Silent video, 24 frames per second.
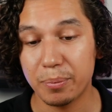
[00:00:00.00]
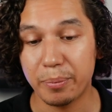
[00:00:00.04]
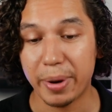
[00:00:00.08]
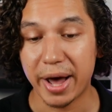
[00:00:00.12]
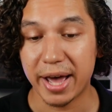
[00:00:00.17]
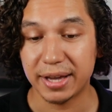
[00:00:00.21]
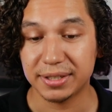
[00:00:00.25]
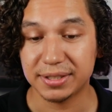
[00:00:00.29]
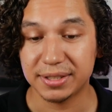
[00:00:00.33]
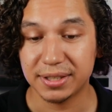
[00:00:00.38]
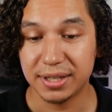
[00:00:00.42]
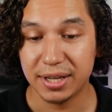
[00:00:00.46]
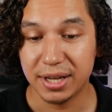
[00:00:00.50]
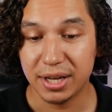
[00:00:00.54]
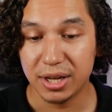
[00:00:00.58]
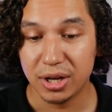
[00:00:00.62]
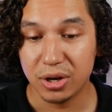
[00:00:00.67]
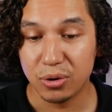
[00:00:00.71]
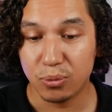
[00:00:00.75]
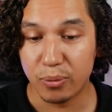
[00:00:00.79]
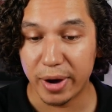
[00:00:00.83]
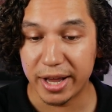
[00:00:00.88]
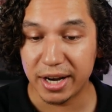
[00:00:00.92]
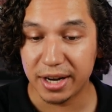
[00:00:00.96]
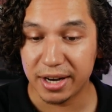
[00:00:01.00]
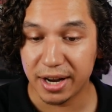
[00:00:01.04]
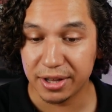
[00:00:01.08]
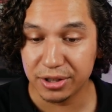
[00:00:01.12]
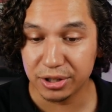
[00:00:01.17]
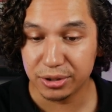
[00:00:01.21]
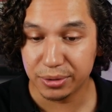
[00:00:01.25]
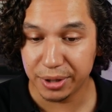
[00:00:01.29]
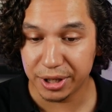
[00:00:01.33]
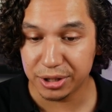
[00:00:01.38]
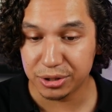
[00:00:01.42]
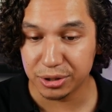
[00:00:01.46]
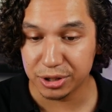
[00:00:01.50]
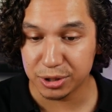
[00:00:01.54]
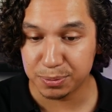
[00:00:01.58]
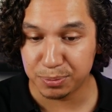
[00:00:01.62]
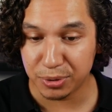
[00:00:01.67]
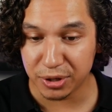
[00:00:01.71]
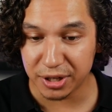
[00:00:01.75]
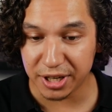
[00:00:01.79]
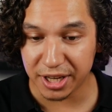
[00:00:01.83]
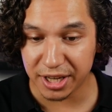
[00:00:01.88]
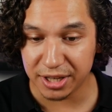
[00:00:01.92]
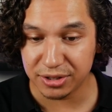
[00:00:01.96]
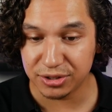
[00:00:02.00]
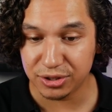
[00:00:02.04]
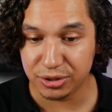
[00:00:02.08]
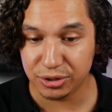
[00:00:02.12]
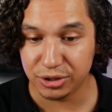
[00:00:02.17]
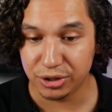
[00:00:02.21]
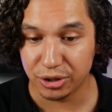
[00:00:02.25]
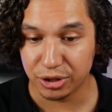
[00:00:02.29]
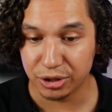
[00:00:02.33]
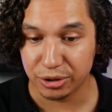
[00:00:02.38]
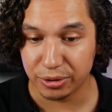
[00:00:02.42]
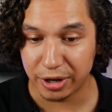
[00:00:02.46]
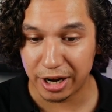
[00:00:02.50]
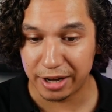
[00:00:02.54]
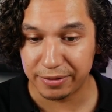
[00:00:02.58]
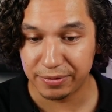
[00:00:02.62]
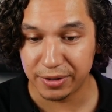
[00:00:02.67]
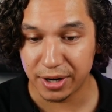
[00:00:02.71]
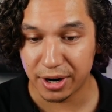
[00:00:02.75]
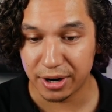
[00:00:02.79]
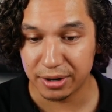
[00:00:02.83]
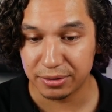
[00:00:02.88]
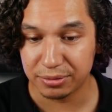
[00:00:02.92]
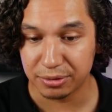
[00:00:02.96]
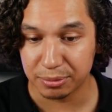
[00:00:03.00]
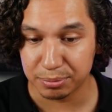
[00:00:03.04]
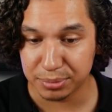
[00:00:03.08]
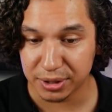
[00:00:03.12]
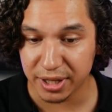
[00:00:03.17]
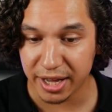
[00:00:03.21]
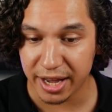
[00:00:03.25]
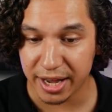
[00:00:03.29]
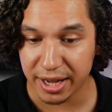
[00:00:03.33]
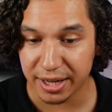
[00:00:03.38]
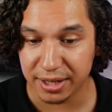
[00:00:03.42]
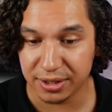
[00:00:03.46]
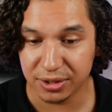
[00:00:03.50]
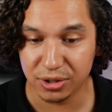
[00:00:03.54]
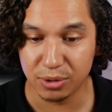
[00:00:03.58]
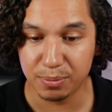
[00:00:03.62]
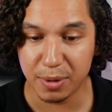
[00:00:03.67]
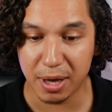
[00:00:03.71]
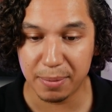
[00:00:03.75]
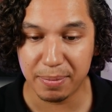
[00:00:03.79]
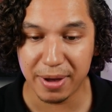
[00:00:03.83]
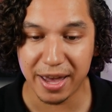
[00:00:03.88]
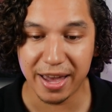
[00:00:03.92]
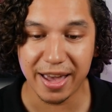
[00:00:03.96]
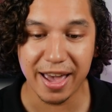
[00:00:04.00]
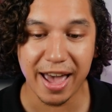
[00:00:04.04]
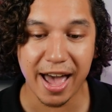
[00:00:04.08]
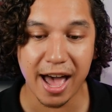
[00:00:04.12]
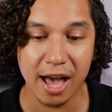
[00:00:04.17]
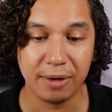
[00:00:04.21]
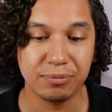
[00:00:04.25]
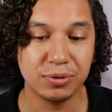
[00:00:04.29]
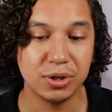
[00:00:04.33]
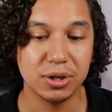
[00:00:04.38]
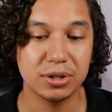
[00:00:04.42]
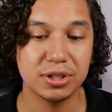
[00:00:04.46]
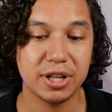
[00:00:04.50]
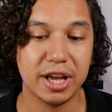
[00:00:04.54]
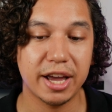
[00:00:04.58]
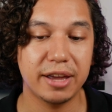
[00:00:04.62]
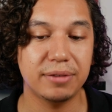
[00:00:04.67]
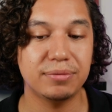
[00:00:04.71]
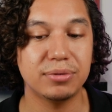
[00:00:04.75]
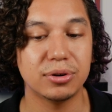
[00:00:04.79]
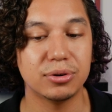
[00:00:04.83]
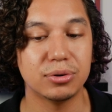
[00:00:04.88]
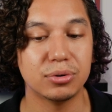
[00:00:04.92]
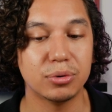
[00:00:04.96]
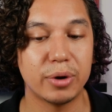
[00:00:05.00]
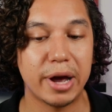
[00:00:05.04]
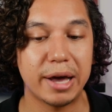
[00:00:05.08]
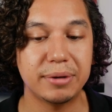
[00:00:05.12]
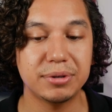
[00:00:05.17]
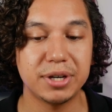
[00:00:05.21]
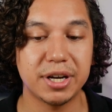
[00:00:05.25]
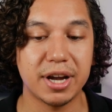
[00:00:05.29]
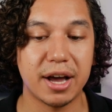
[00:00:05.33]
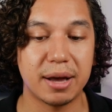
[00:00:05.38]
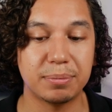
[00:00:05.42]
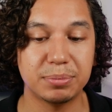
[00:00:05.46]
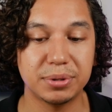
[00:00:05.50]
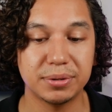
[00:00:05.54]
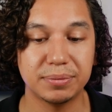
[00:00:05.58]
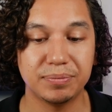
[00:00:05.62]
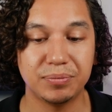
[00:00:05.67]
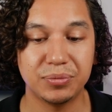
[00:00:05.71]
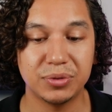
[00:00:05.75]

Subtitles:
but when another creature is put into your graveyard from play, you may pay half your life rounded up.